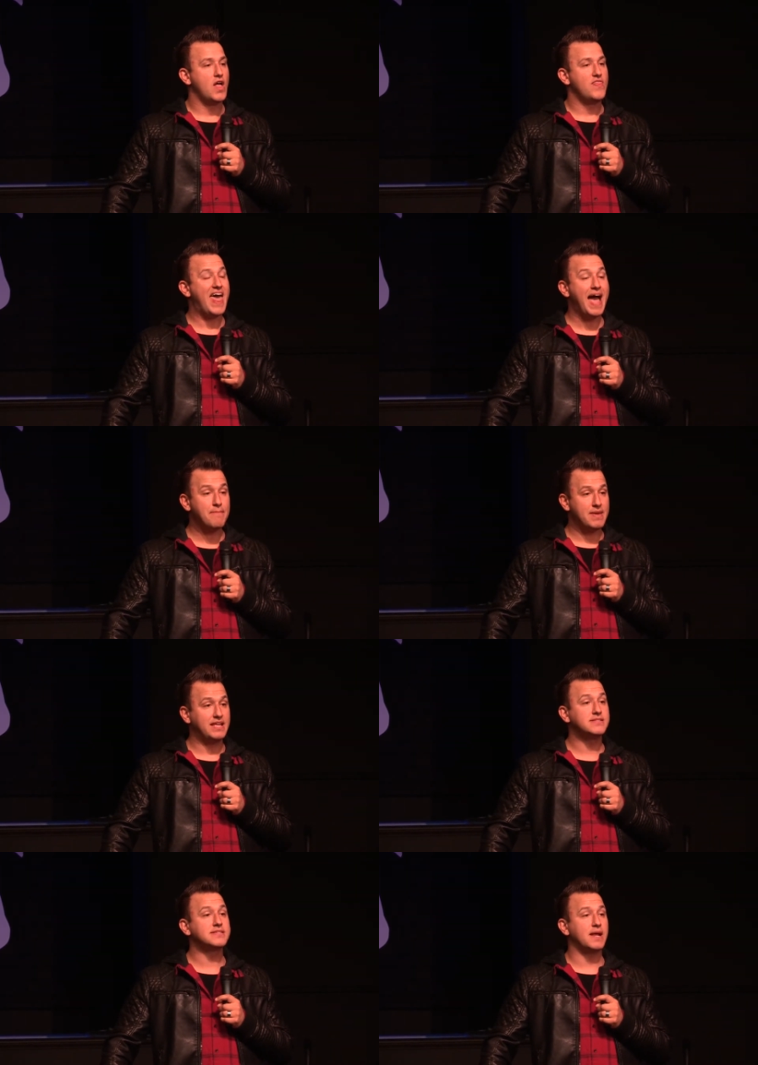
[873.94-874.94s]
That
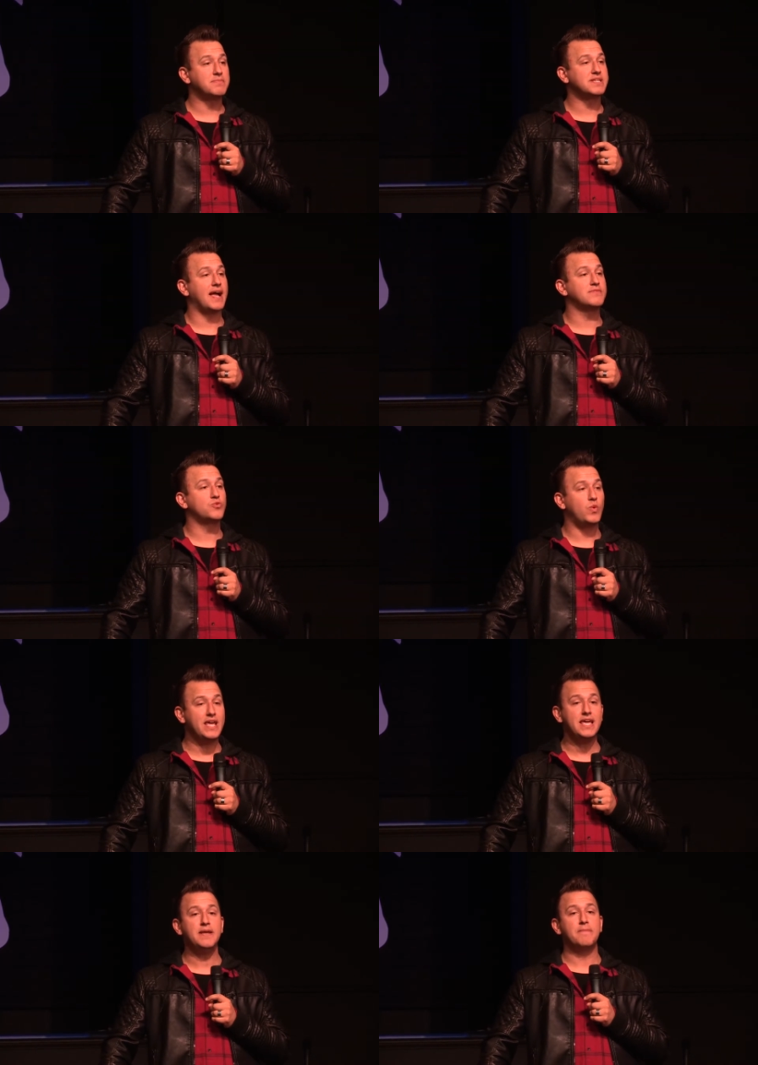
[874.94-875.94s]
means sometimes
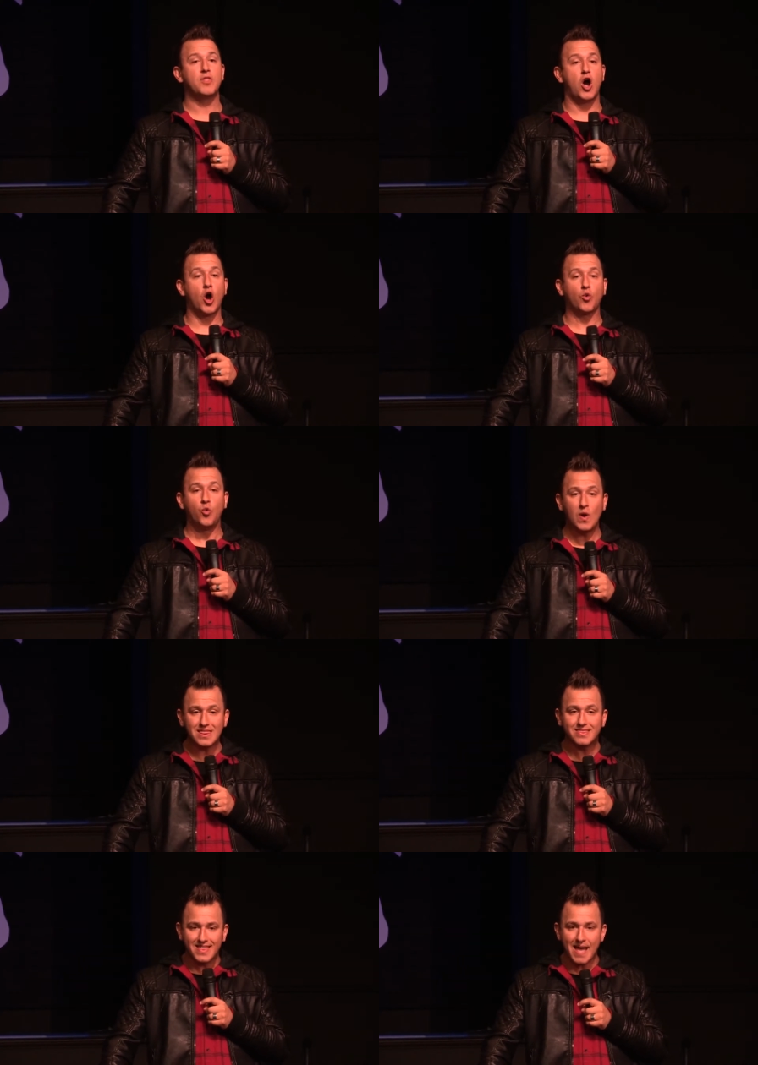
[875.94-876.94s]
we are
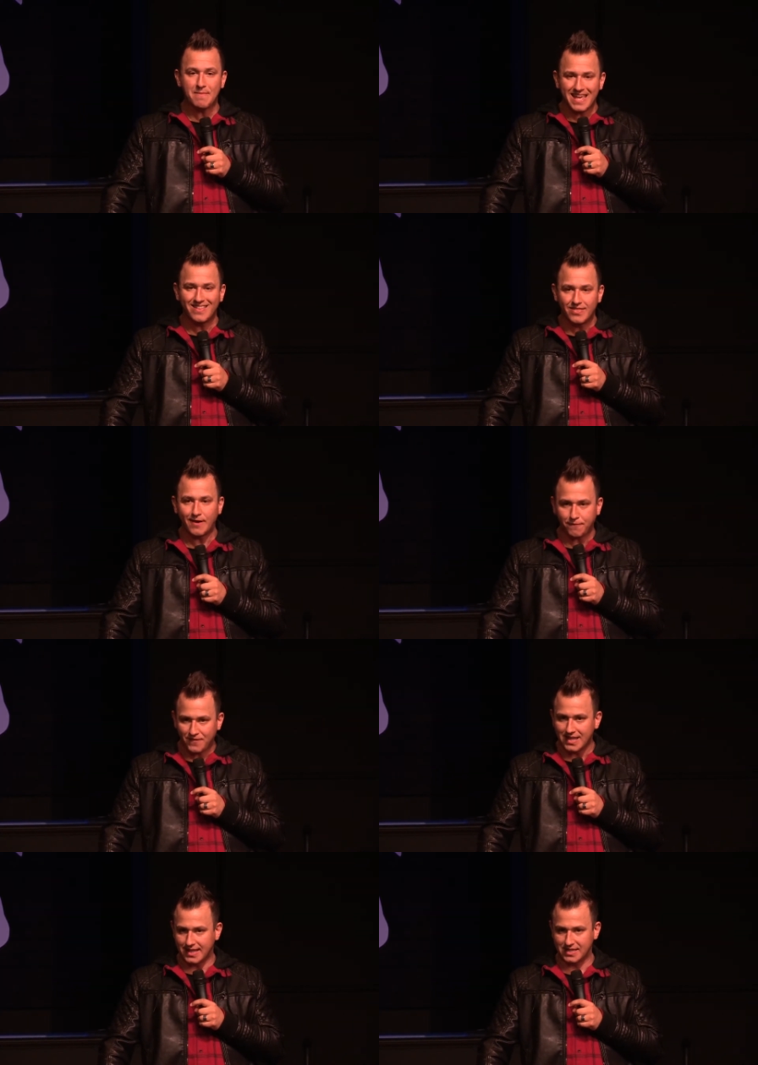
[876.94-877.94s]
with them in their
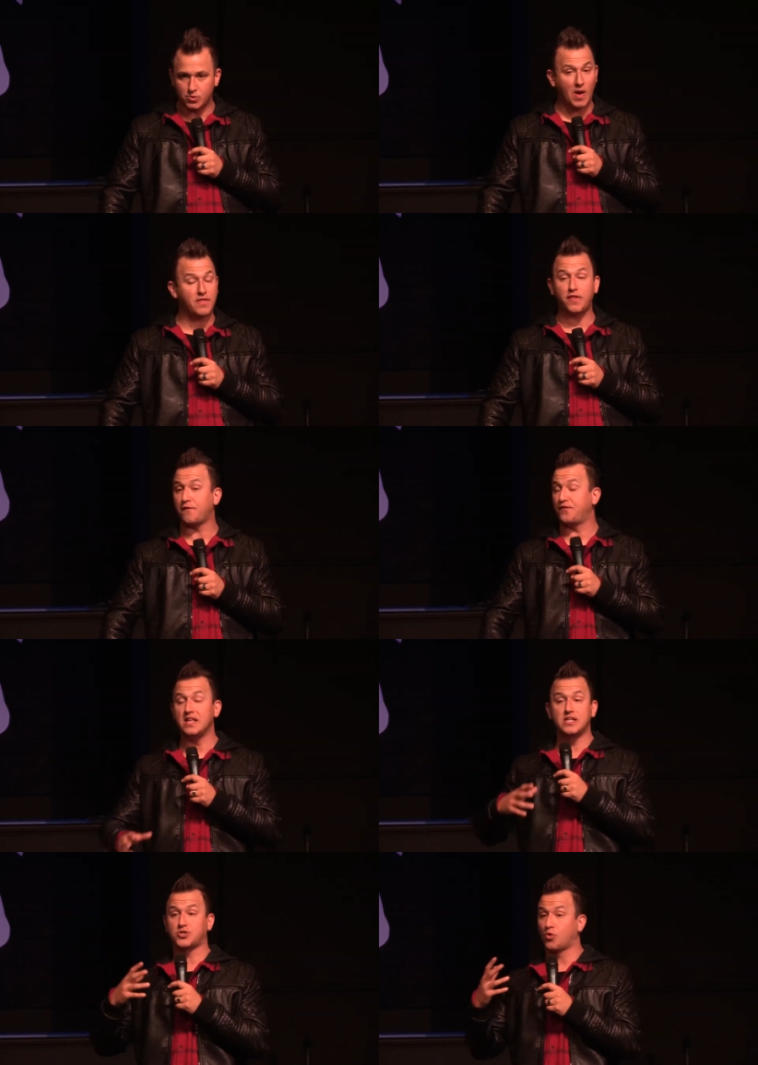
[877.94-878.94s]
feelings. Whether their
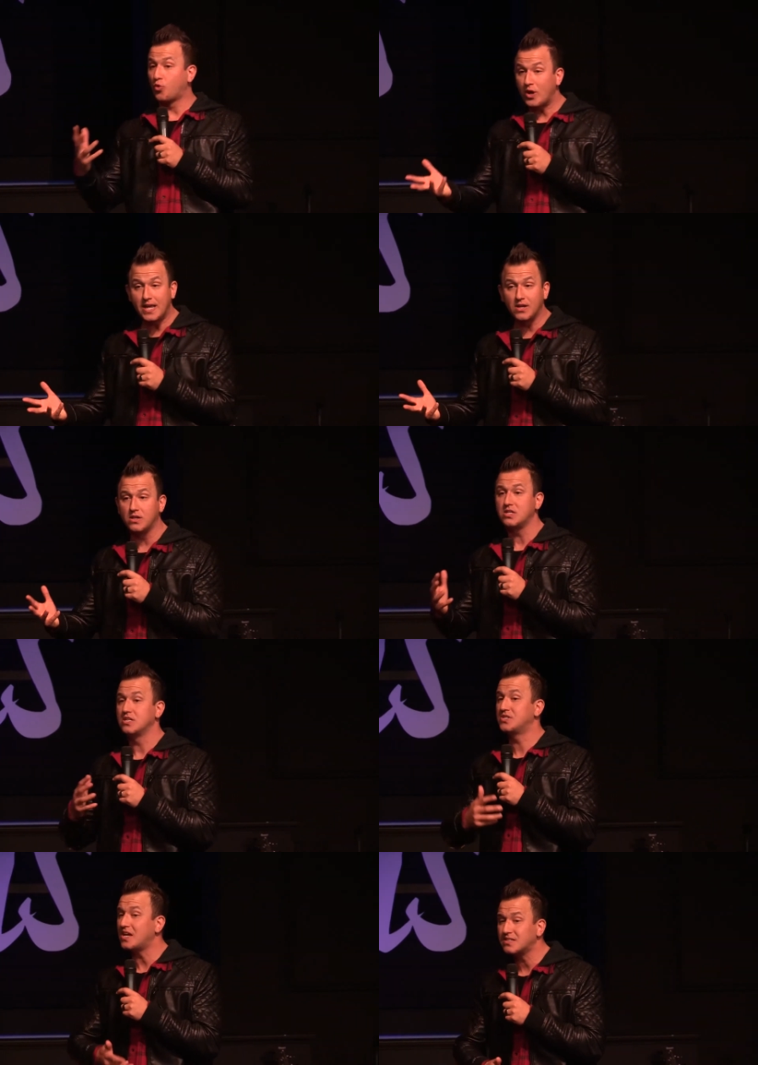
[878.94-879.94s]
feelings are real,
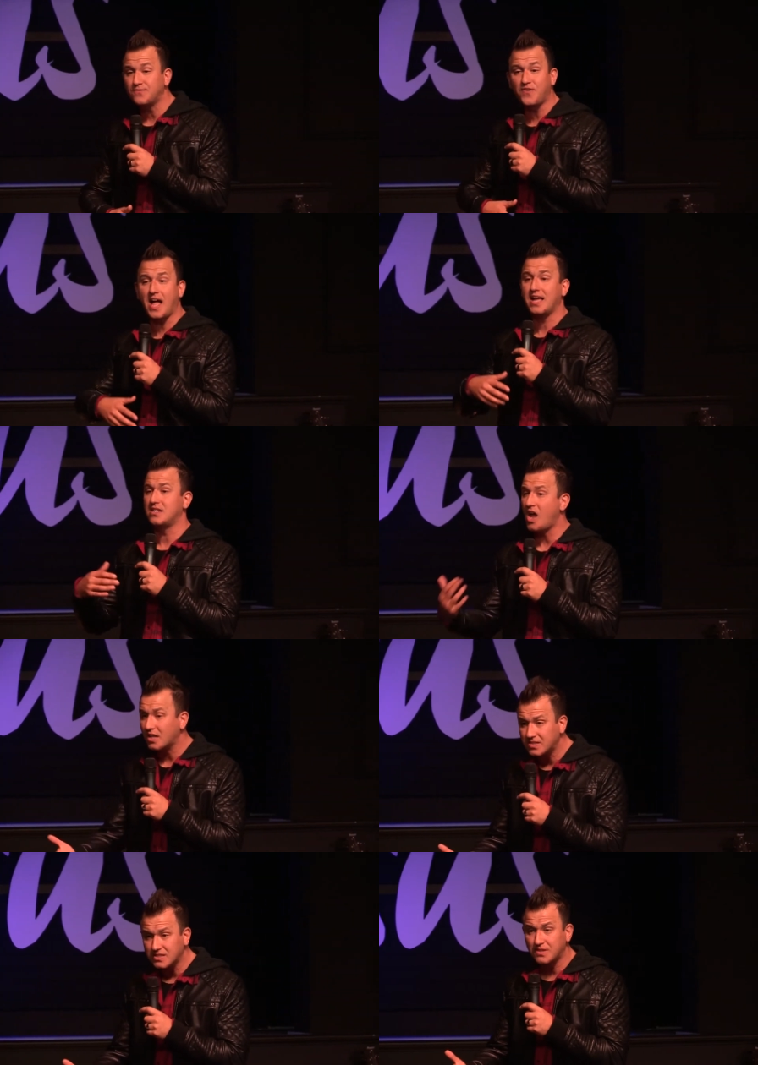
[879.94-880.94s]
justified,
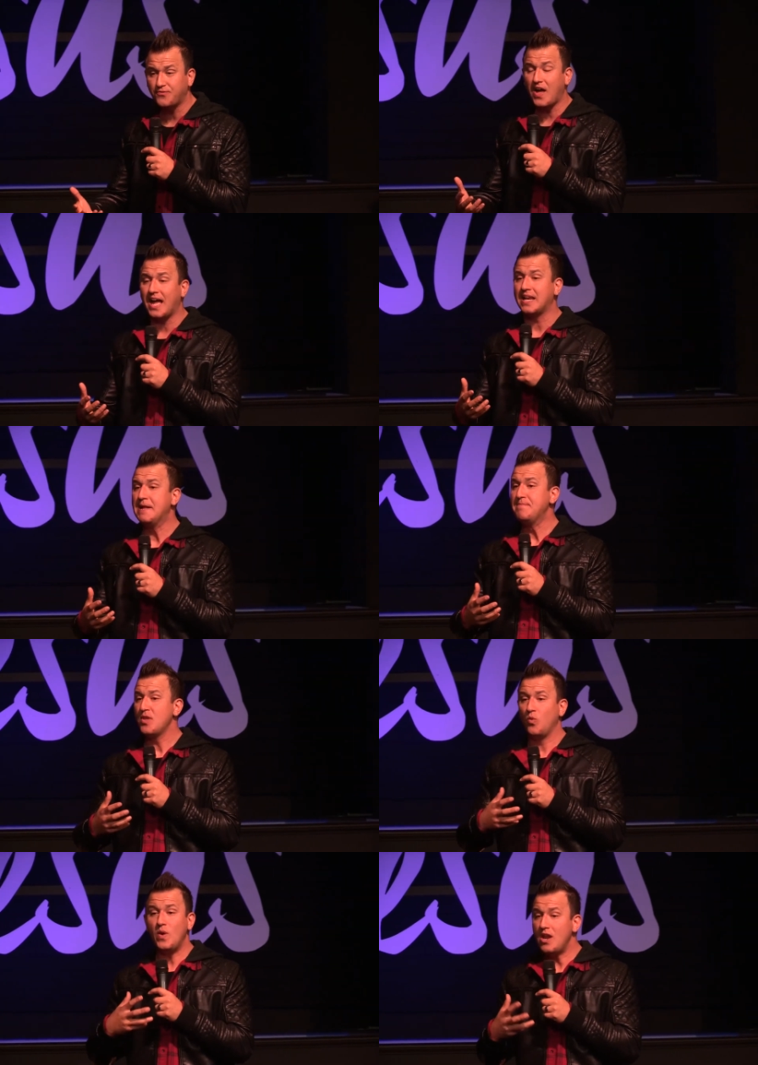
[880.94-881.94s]
not justified,
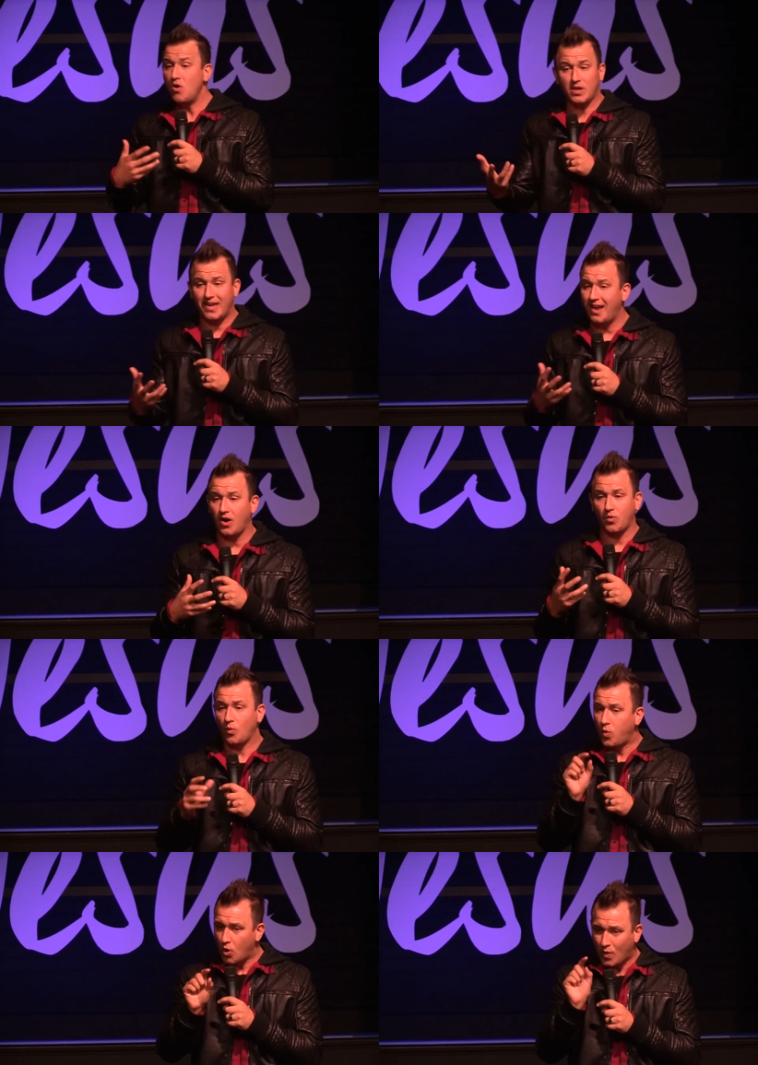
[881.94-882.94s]
we don't care.
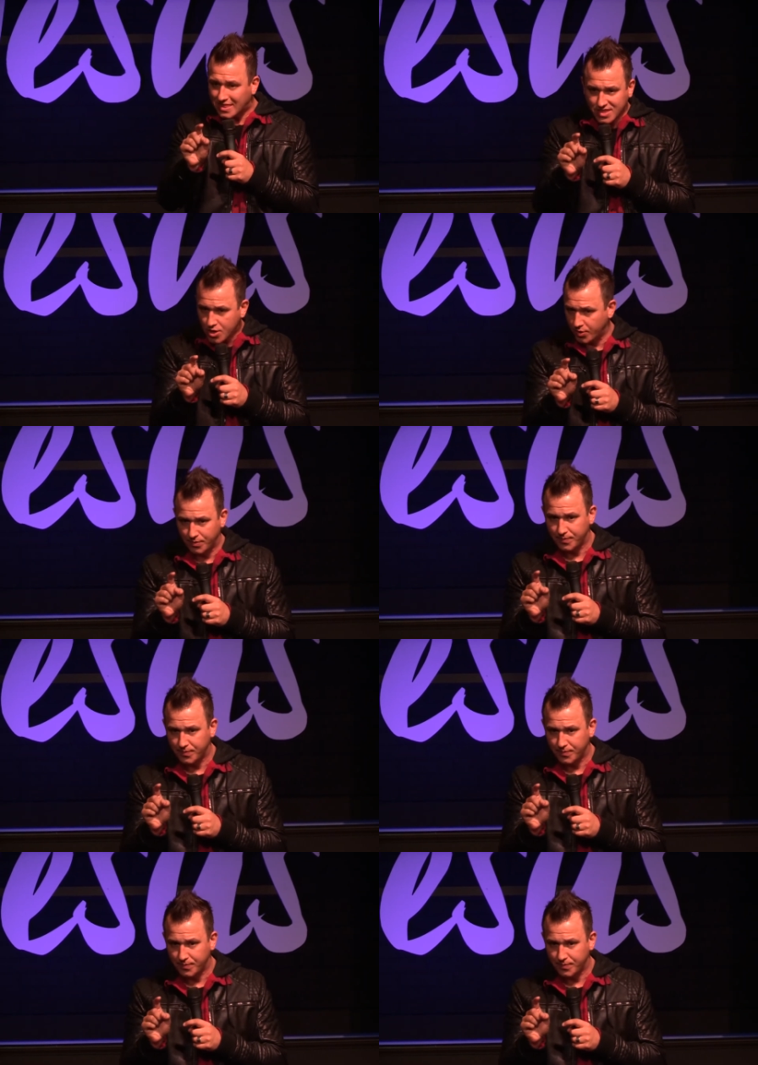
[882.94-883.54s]
We're with you.